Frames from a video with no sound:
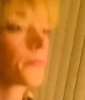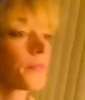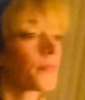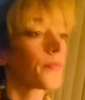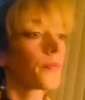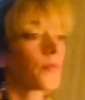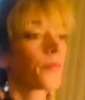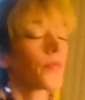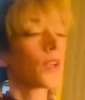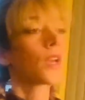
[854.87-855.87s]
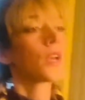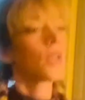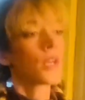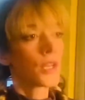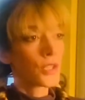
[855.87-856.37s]
8 p.m.
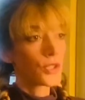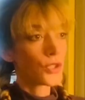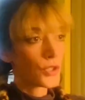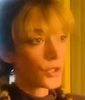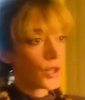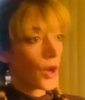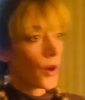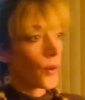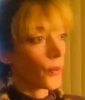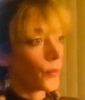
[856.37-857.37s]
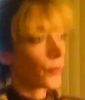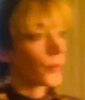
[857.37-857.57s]
And so...